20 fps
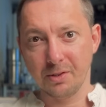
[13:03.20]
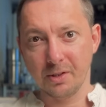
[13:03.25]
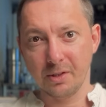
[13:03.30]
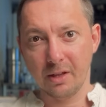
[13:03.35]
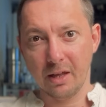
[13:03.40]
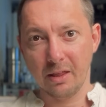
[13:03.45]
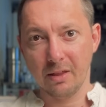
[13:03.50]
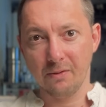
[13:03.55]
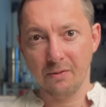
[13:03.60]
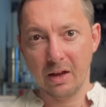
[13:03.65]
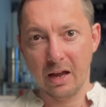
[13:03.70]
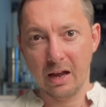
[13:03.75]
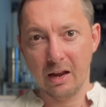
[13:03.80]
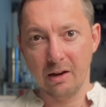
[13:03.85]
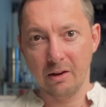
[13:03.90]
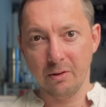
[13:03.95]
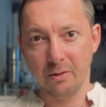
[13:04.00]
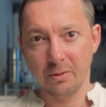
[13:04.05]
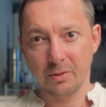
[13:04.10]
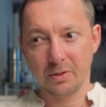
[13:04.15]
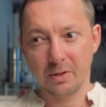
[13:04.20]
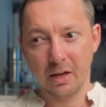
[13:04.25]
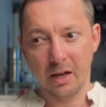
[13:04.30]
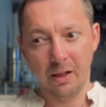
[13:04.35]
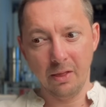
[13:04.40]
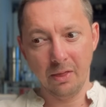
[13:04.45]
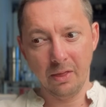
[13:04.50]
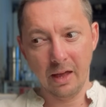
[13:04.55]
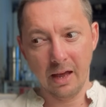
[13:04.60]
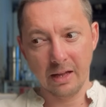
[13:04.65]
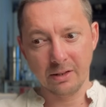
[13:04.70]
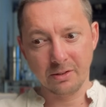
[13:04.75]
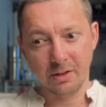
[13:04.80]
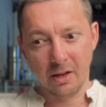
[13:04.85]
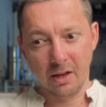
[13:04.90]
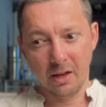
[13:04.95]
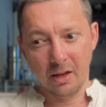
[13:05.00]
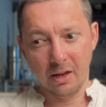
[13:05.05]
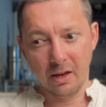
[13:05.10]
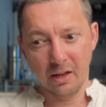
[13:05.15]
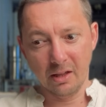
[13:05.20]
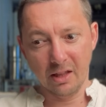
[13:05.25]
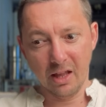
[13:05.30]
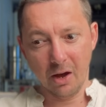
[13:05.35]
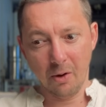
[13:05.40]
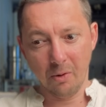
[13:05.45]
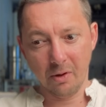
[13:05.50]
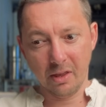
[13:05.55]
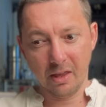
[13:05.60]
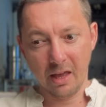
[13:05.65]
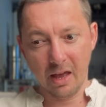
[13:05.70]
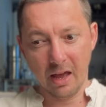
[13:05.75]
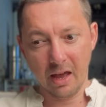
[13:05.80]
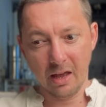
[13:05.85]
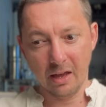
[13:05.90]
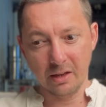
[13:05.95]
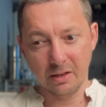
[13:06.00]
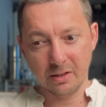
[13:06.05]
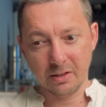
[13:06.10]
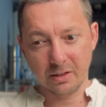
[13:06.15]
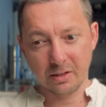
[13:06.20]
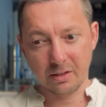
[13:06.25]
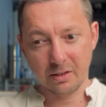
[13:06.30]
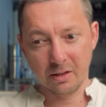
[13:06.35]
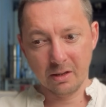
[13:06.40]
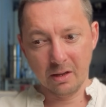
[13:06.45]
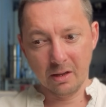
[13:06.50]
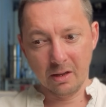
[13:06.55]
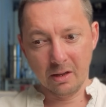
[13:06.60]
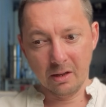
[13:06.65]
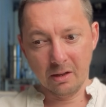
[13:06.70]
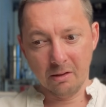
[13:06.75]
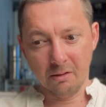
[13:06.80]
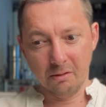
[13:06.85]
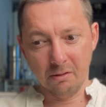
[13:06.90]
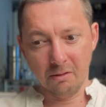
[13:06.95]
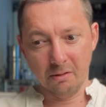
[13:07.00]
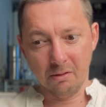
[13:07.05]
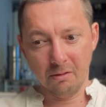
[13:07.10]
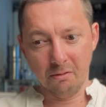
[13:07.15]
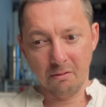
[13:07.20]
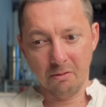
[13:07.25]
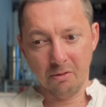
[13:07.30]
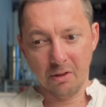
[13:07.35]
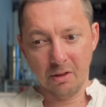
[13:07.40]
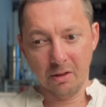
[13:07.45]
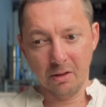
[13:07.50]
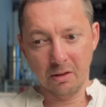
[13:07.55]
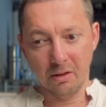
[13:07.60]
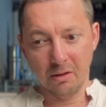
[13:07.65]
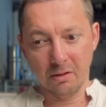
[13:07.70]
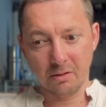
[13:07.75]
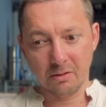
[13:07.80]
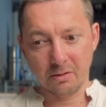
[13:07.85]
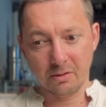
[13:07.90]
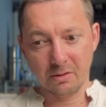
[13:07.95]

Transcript: and other values, and that in our case the